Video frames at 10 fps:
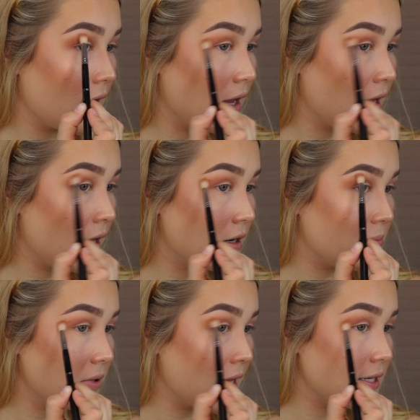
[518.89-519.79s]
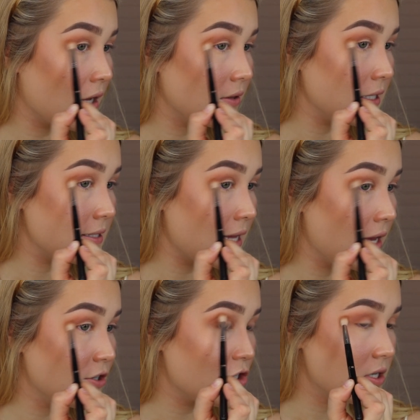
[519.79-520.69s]
and blend out these
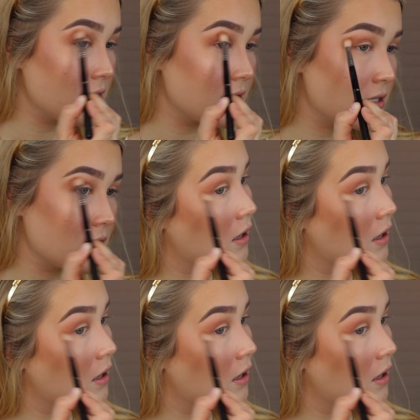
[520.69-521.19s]
edges